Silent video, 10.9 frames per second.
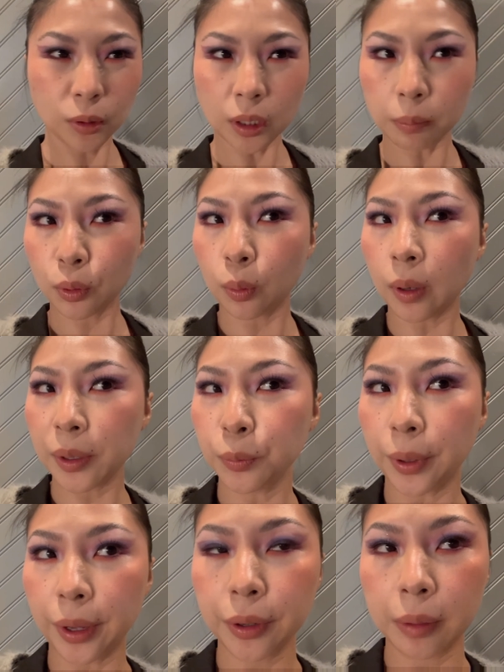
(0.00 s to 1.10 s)
up quite
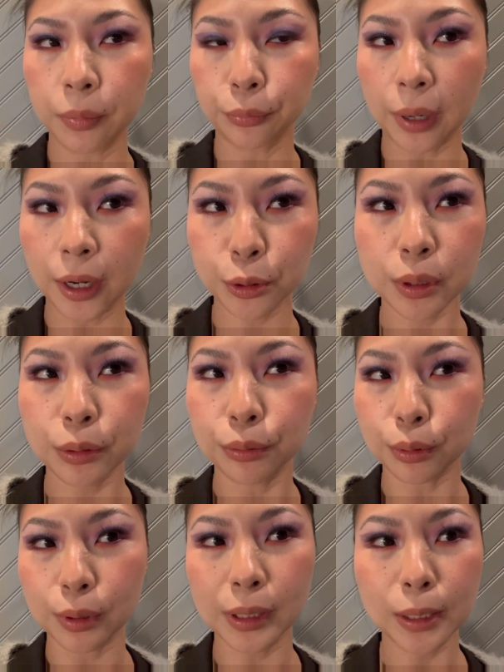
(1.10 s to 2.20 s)
well. I'm actually really